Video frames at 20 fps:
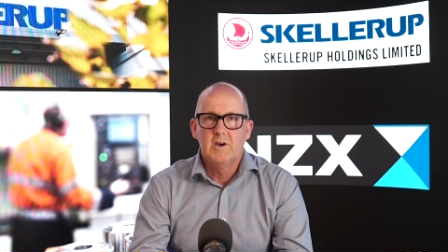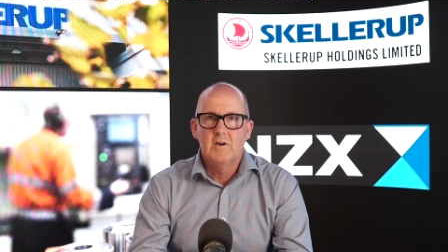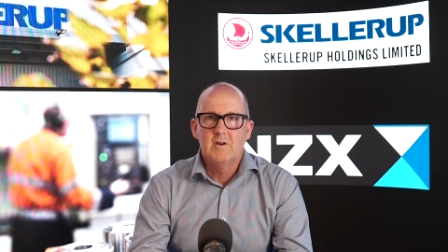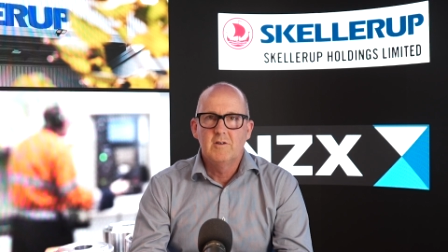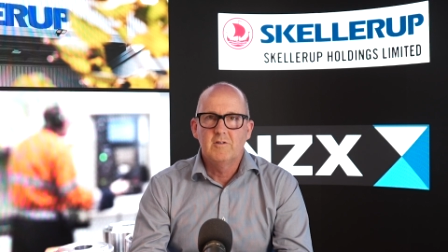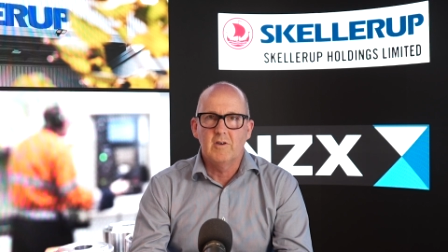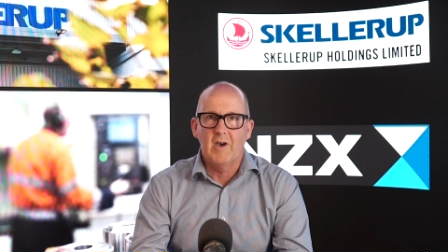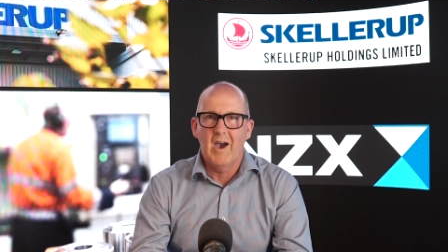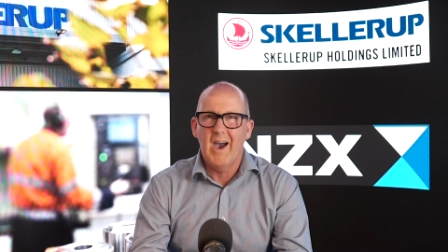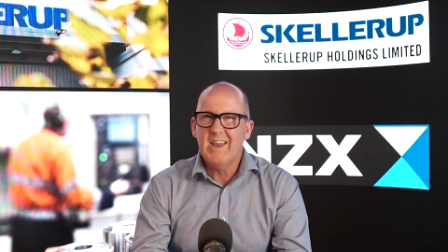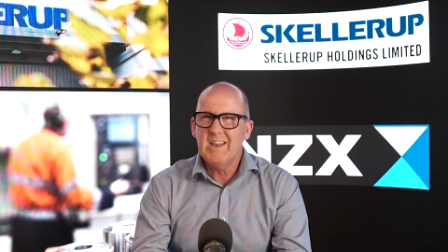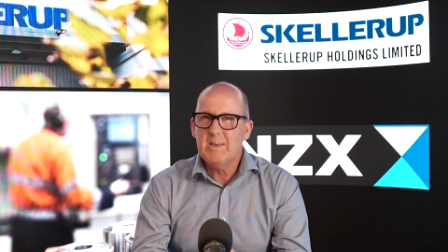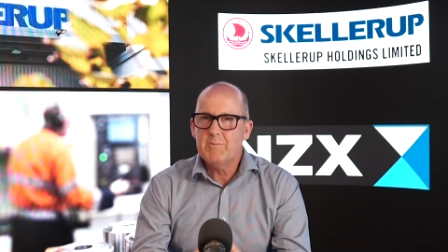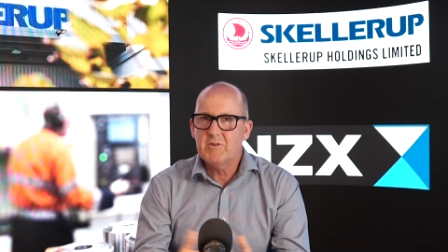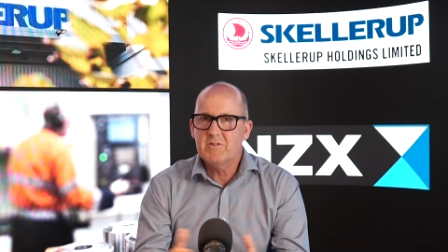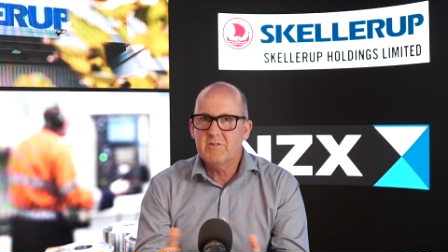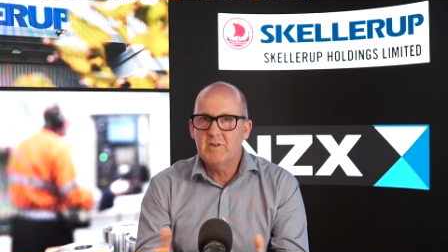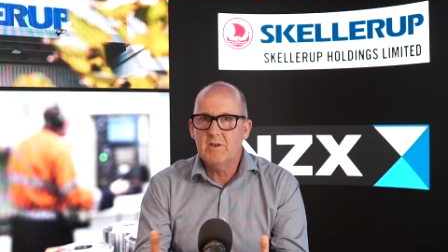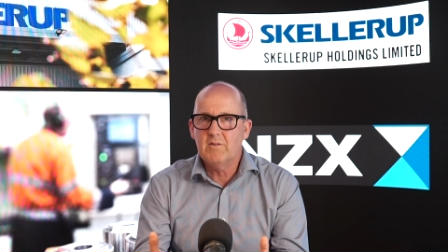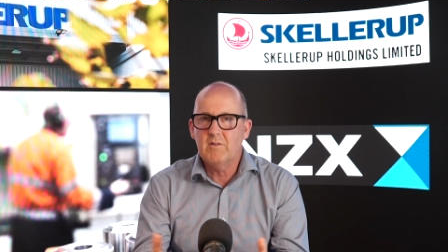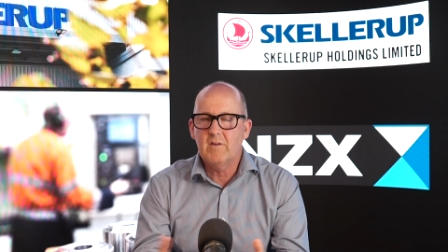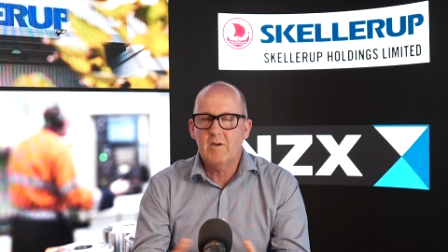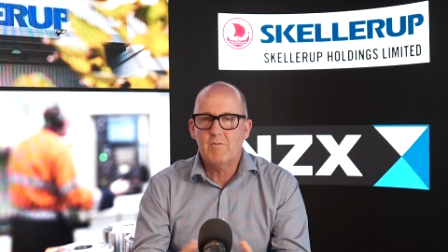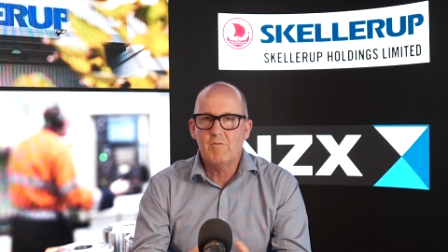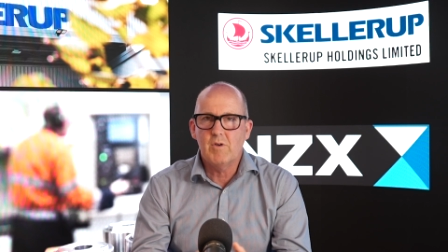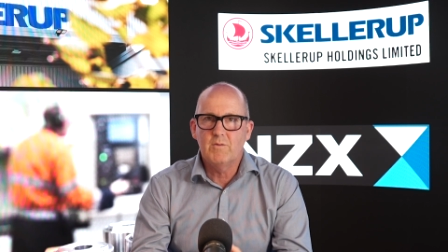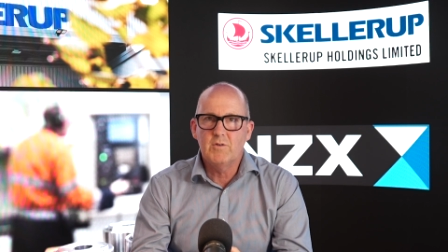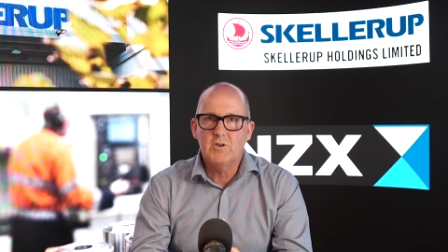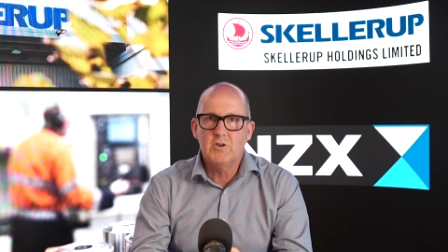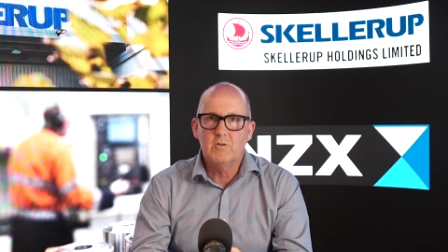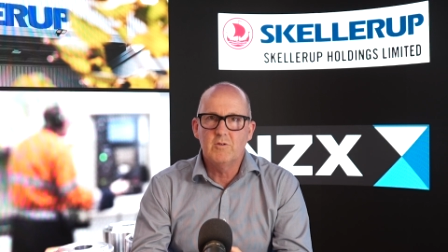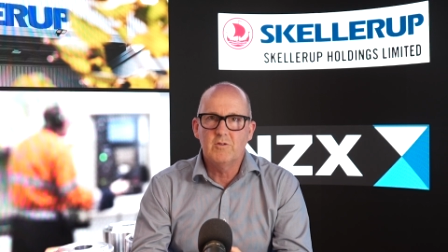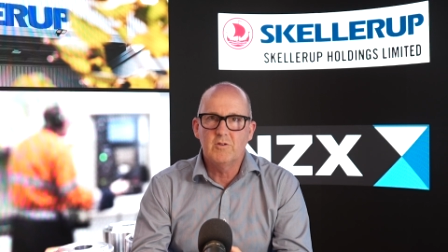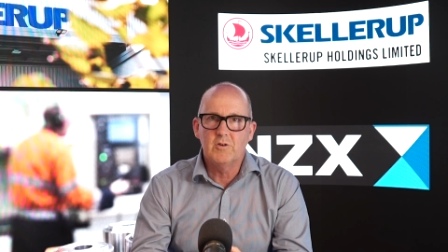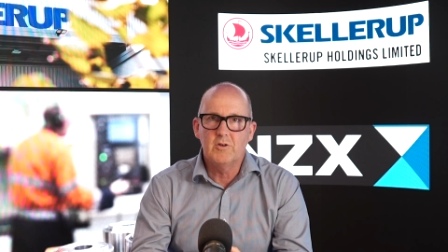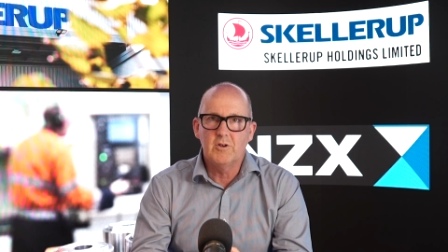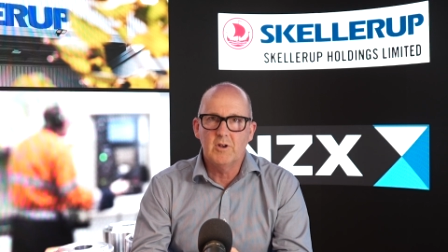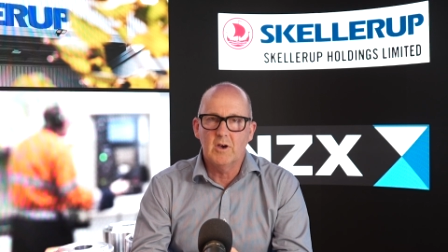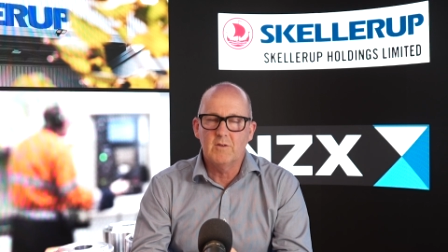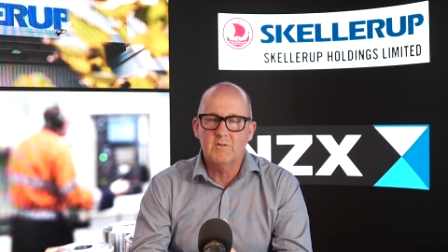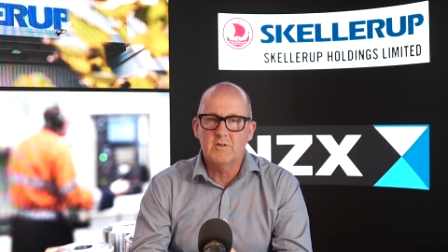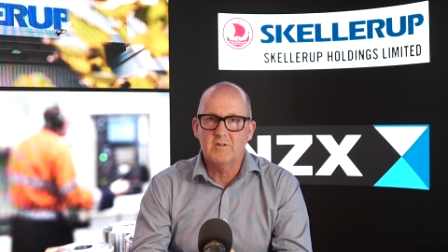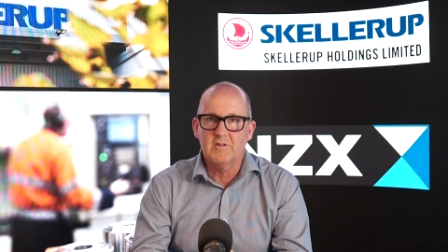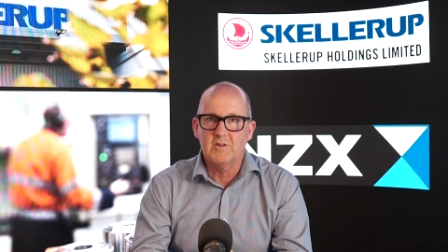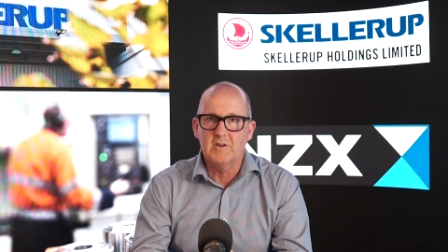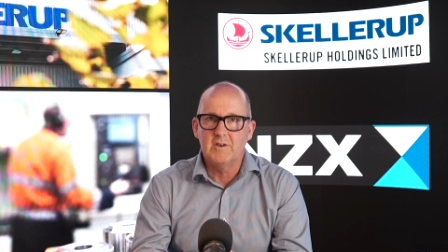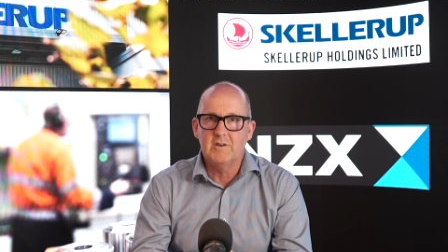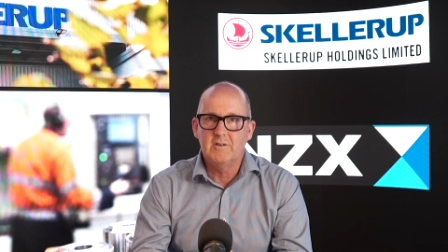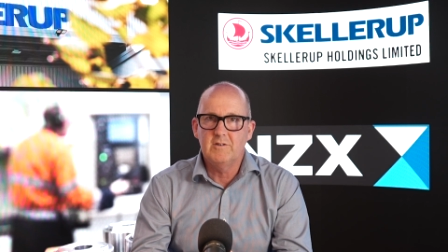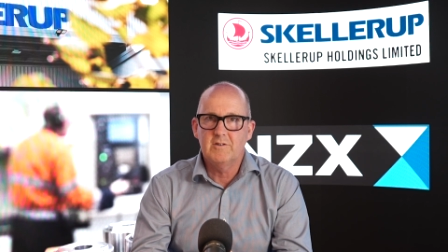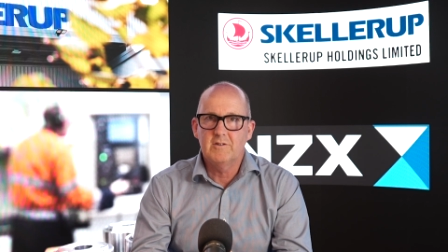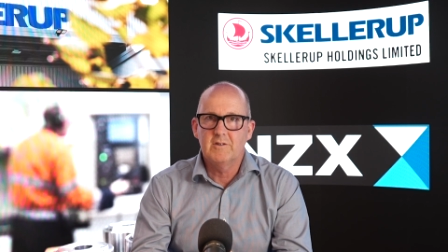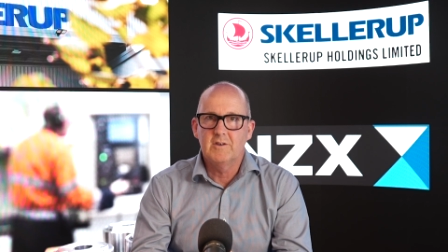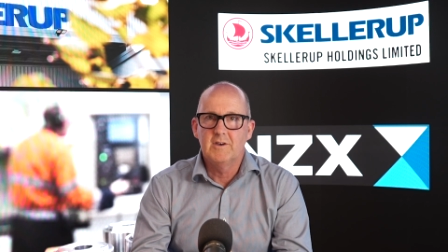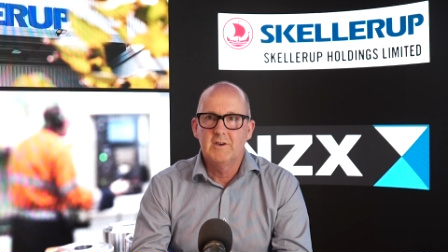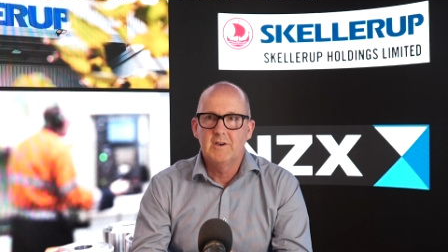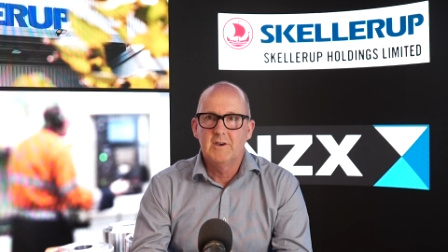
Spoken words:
So 80% of our revenue is earned overseas,